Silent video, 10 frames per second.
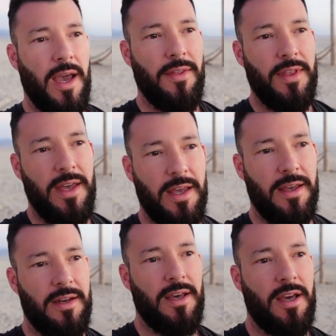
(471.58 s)
And
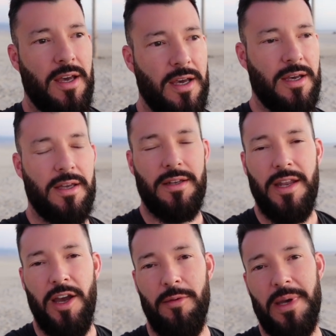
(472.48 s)
then
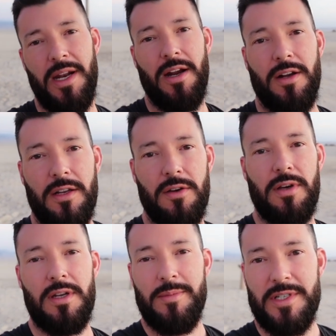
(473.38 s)
Naomi and I are gonna go
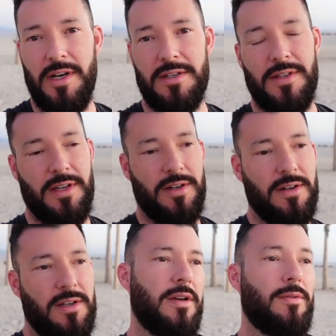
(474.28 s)
get a massage later.
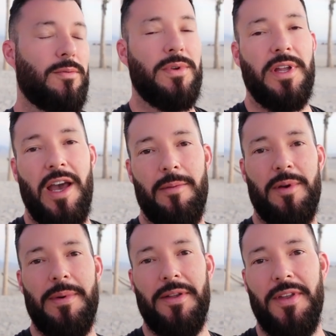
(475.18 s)
I'm really happy
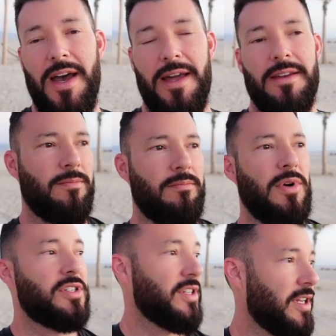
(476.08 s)
about that.
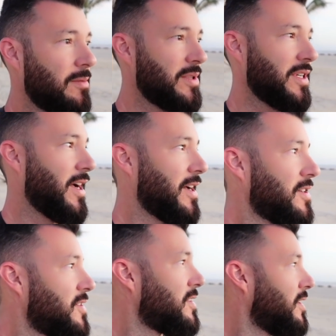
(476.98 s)
Much needed massage.